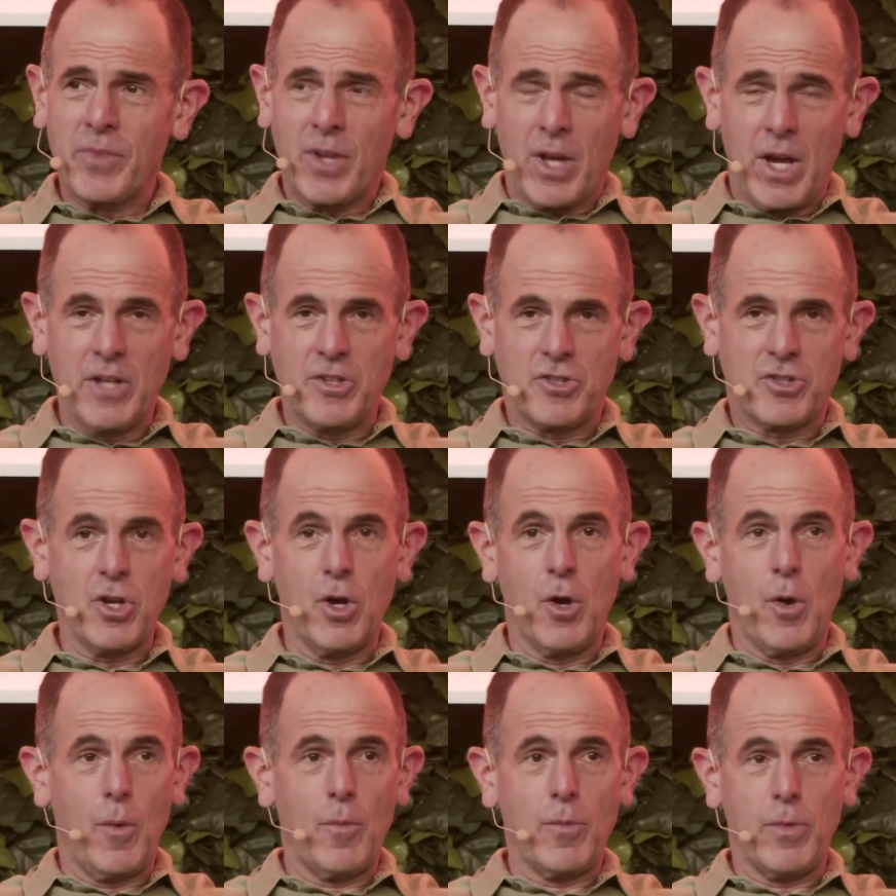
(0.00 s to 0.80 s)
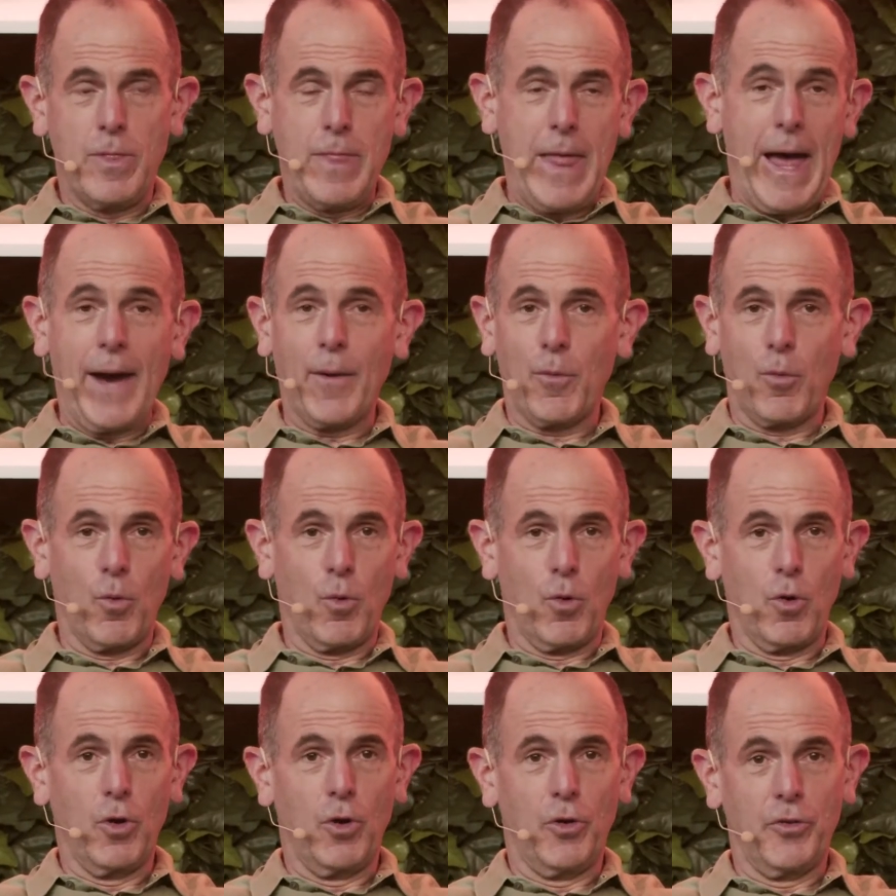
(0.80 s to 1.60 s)
And so that
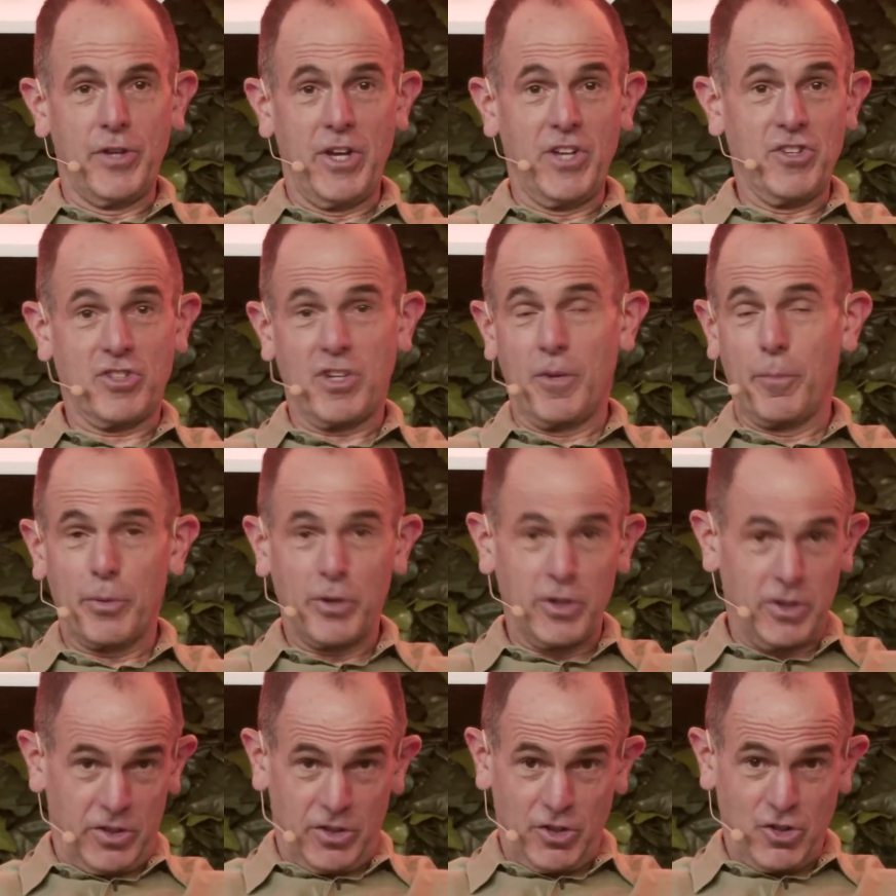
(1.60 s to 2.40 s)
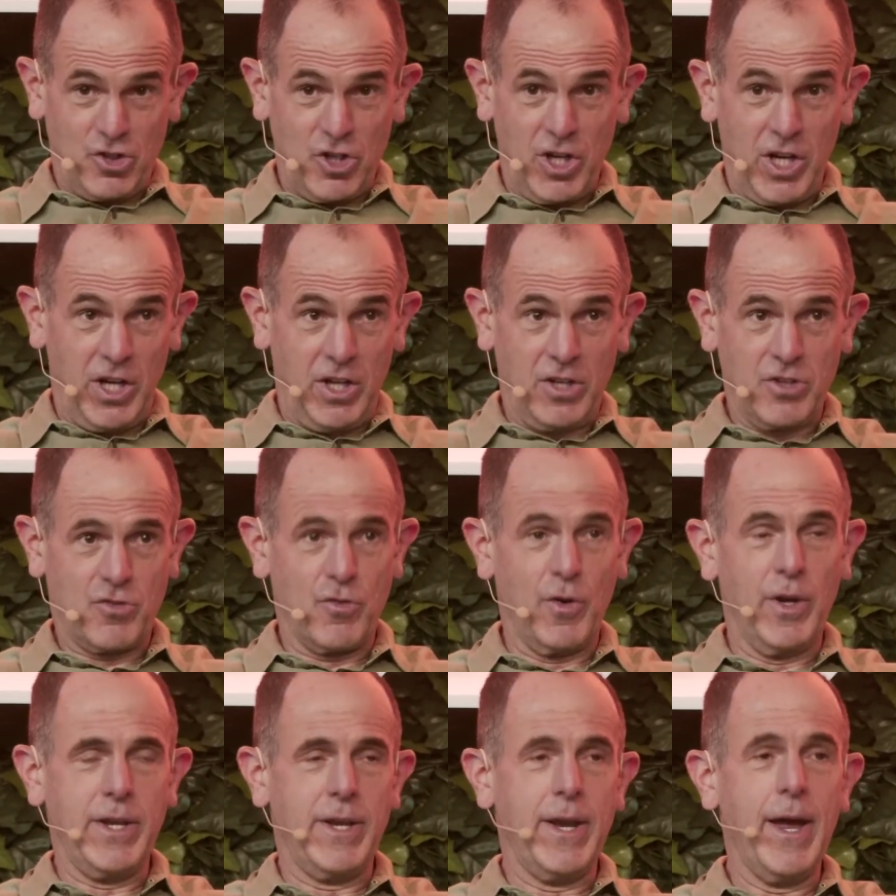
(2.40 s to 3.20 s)
world has completely changed.
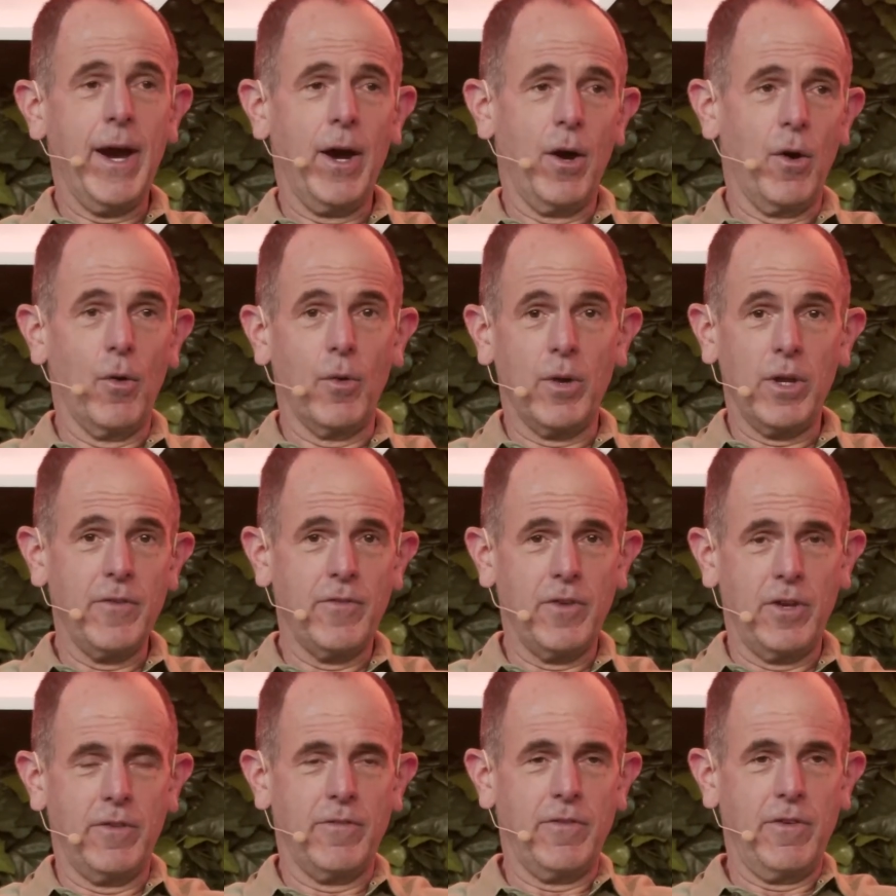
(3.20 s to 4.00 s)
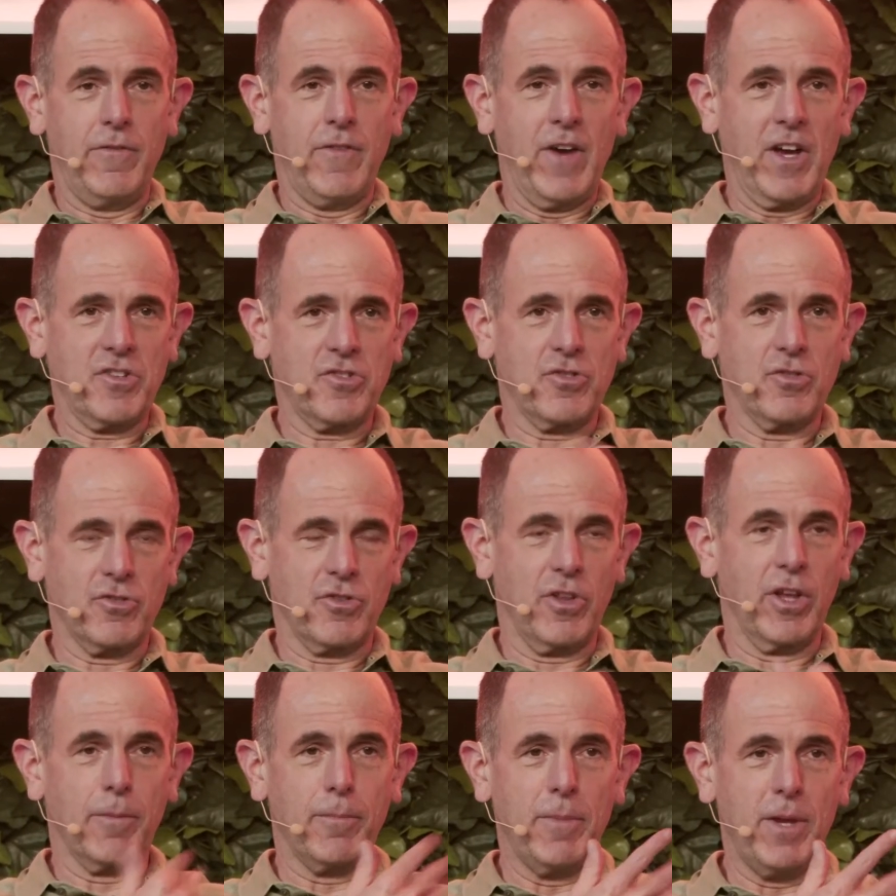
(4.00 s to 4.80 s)
Right now, even if investors
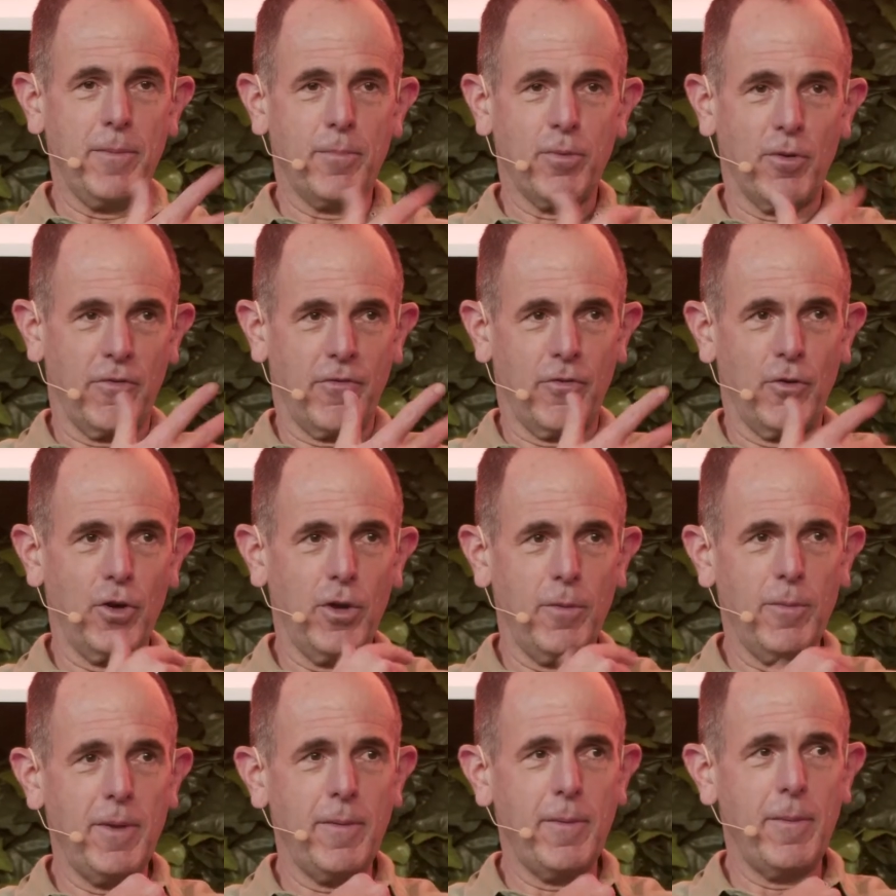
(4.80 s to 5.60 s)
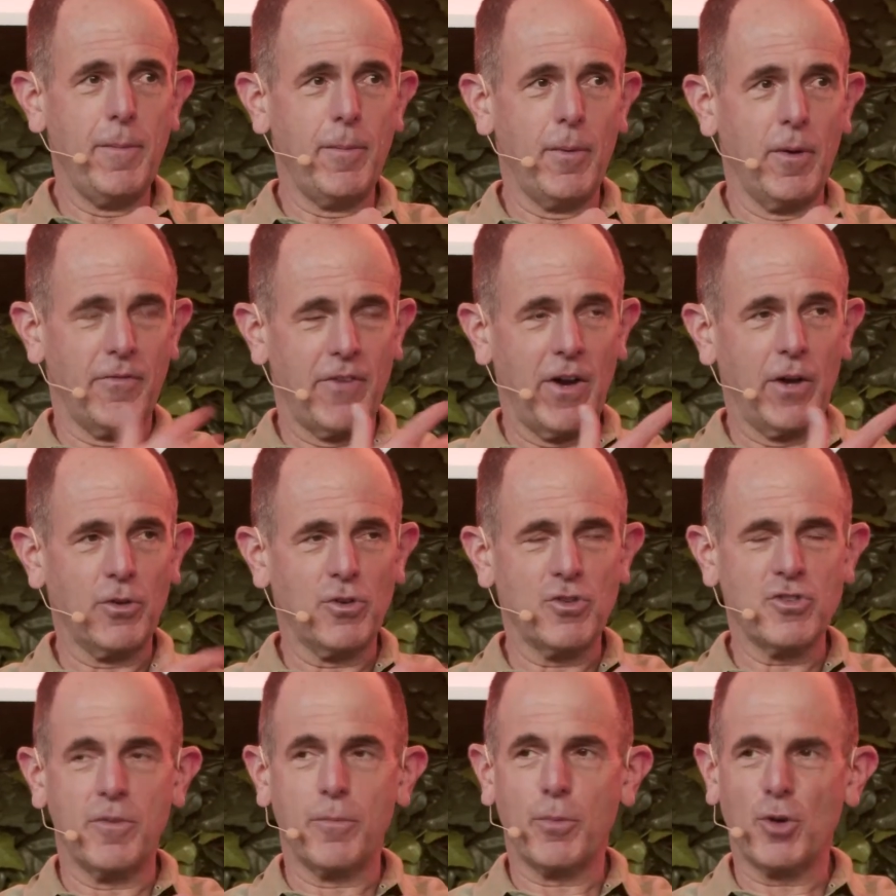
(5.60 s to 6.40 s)
like me prefer to meet
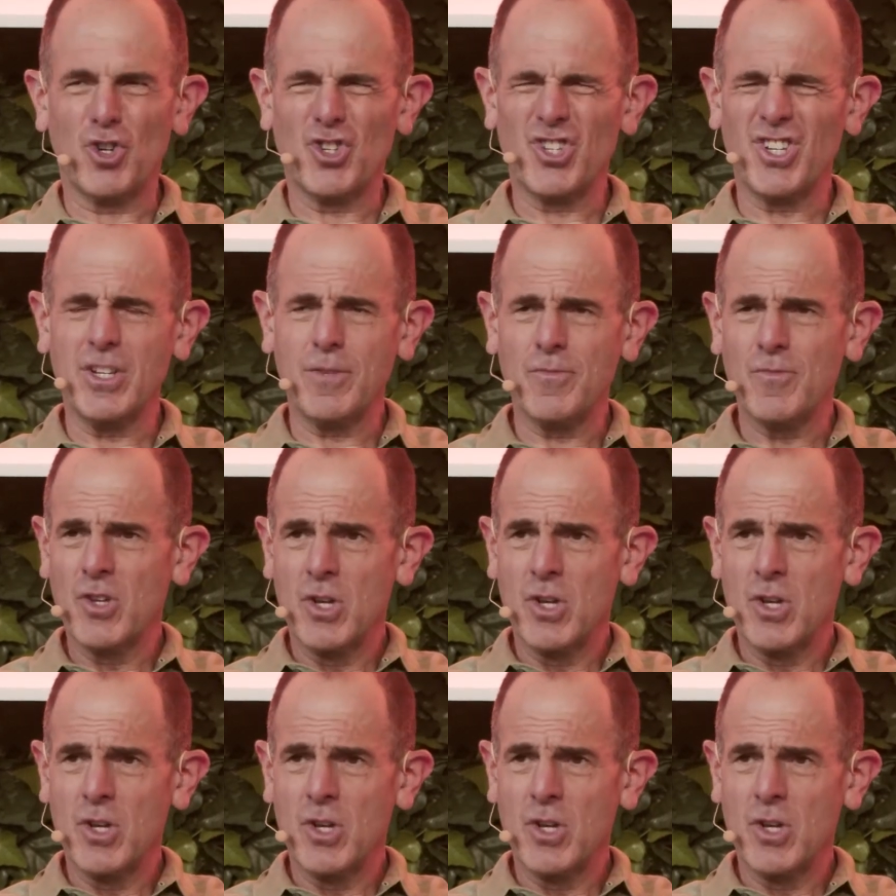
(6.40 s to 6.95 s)
founders in person,